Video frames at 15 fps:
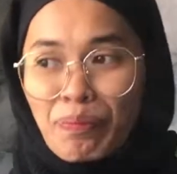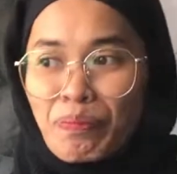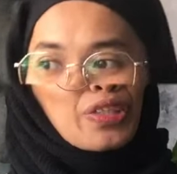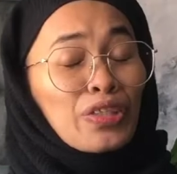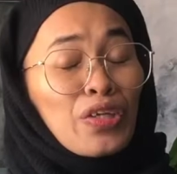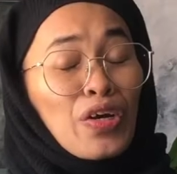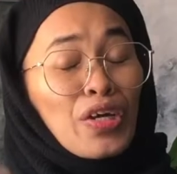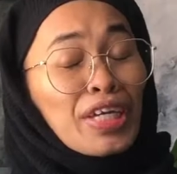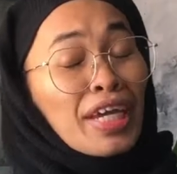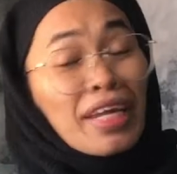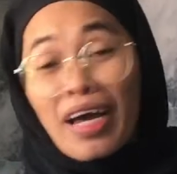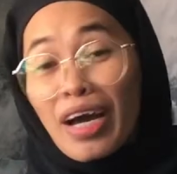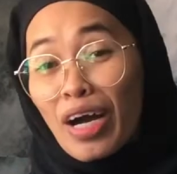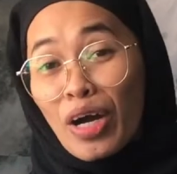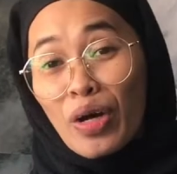So okay,
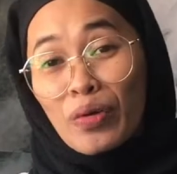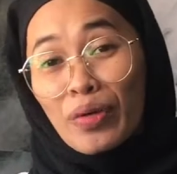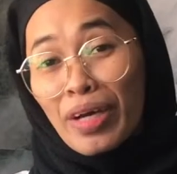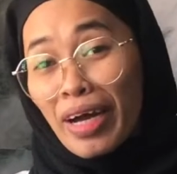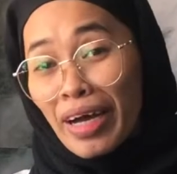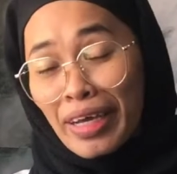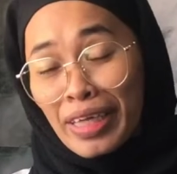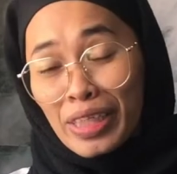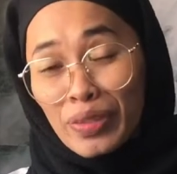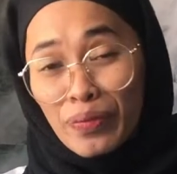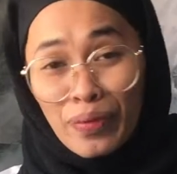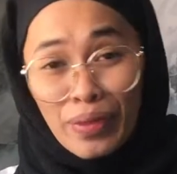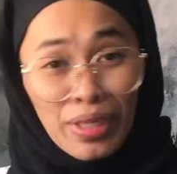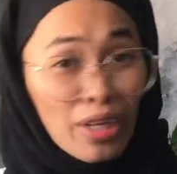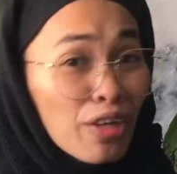now guys,
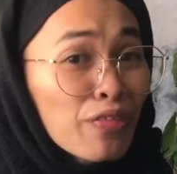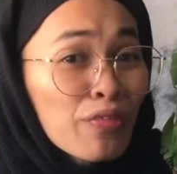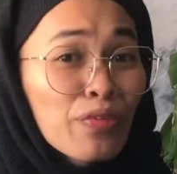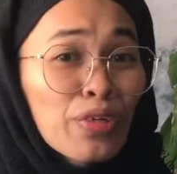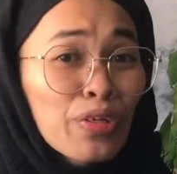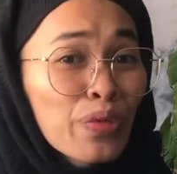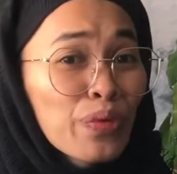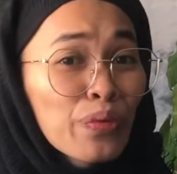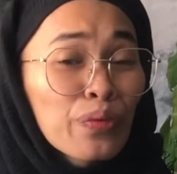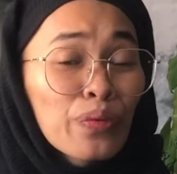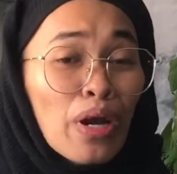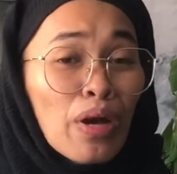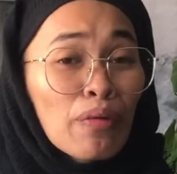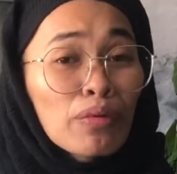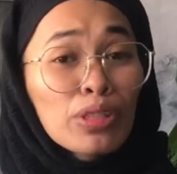without further ado,
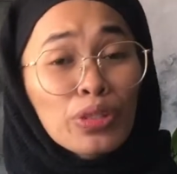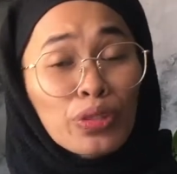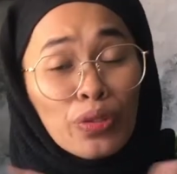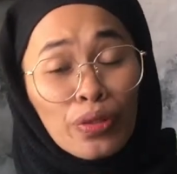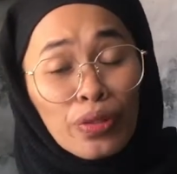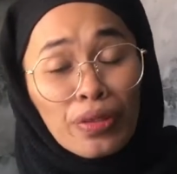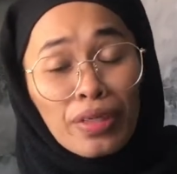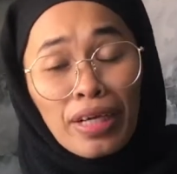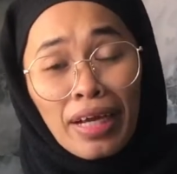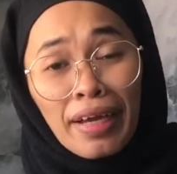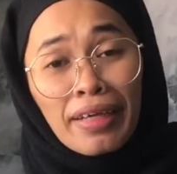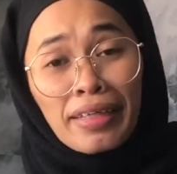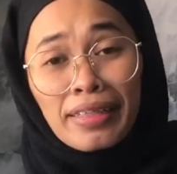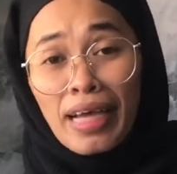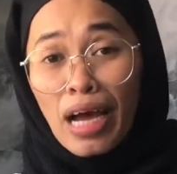I will show you
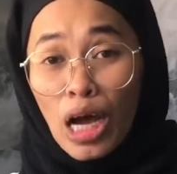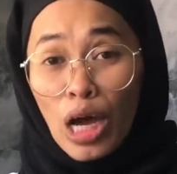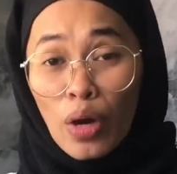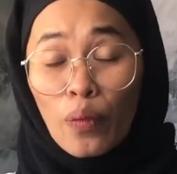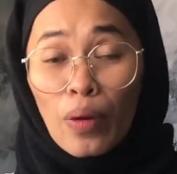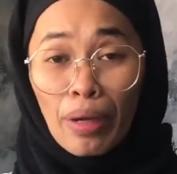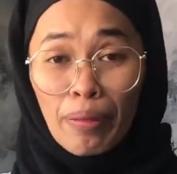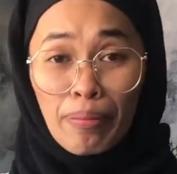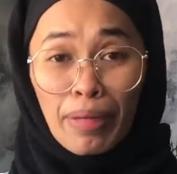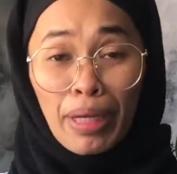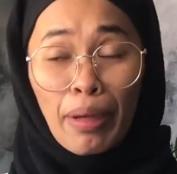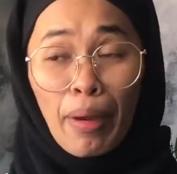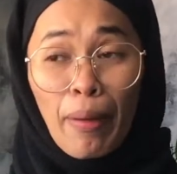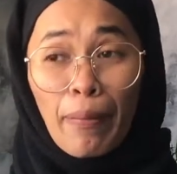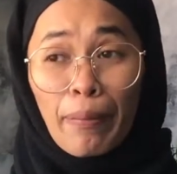guys how I make
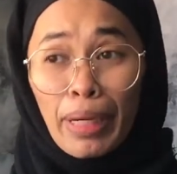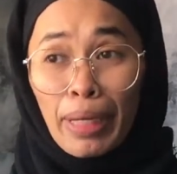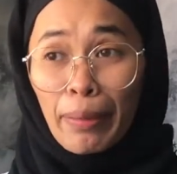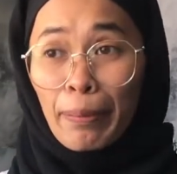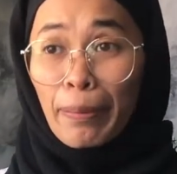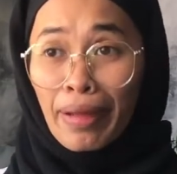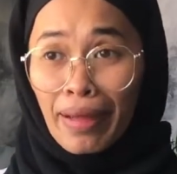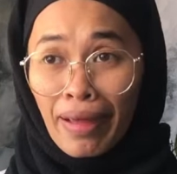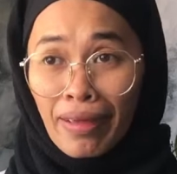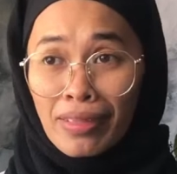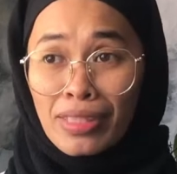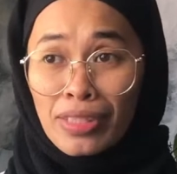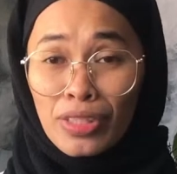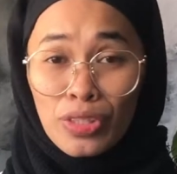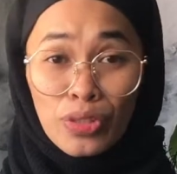my
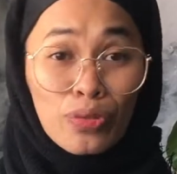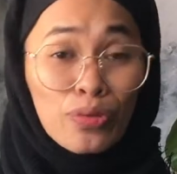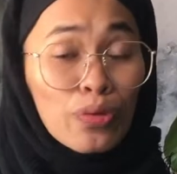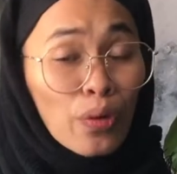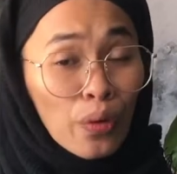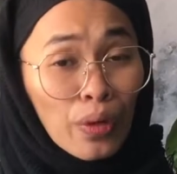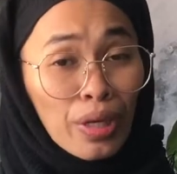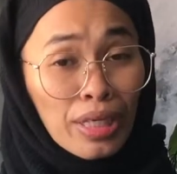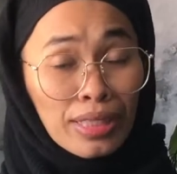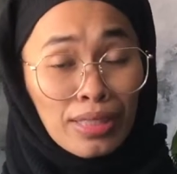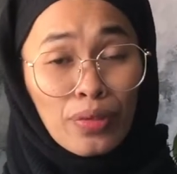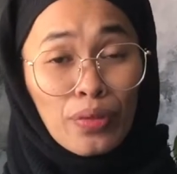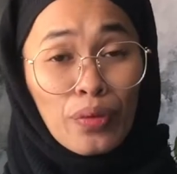plants grow as a